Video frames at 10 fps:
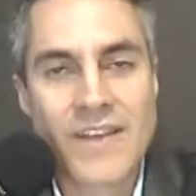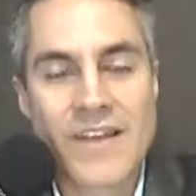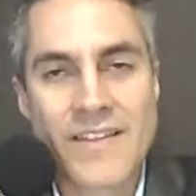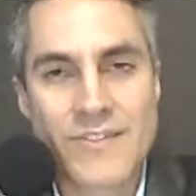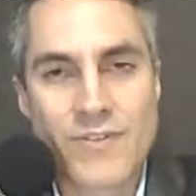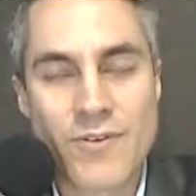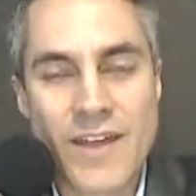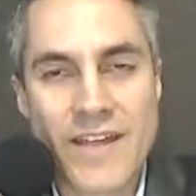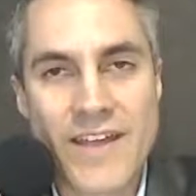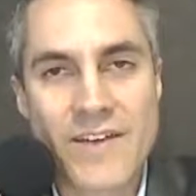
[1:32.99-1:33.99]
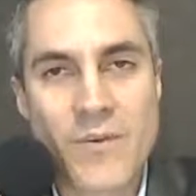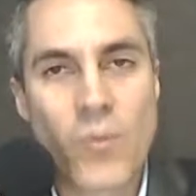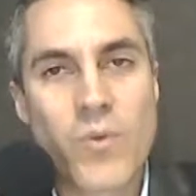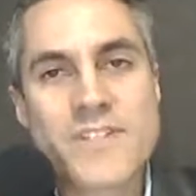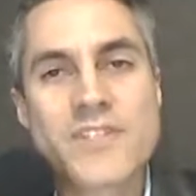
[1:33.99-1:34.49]
That's right. And
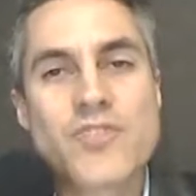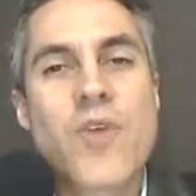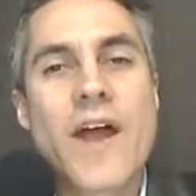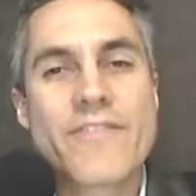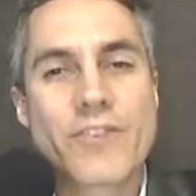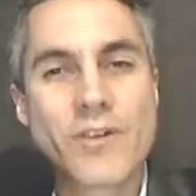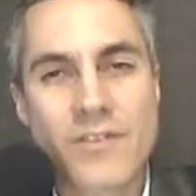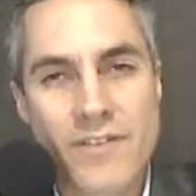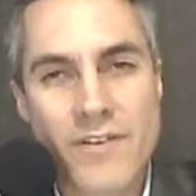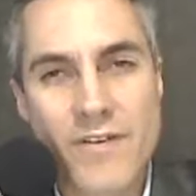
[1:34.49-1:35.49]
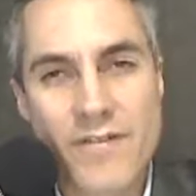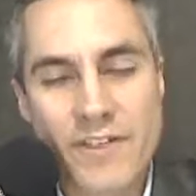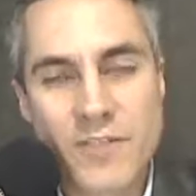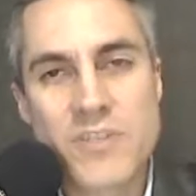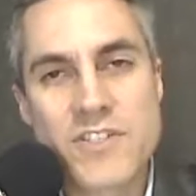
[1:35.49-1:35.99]
what's the driver,
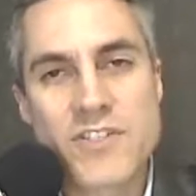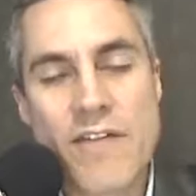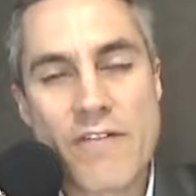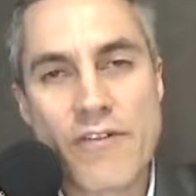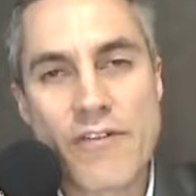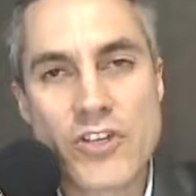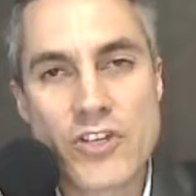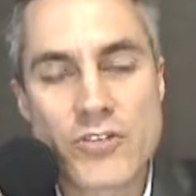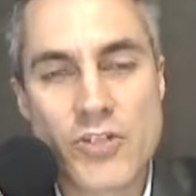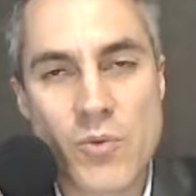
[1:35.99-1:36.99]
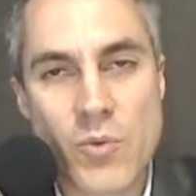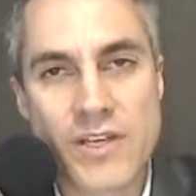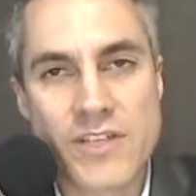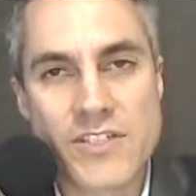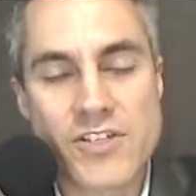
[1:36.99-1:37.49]
Victor? What's the driver for you to
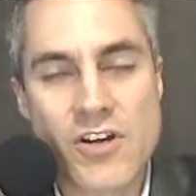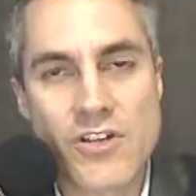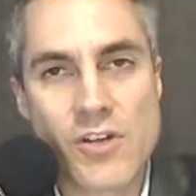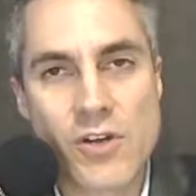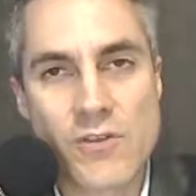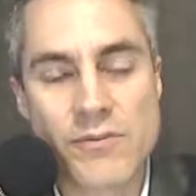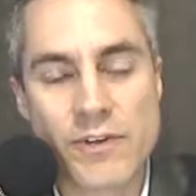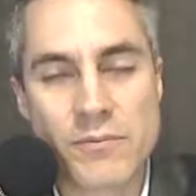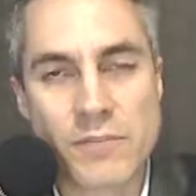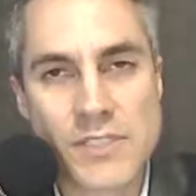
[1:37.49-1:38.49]
want to start your own firm?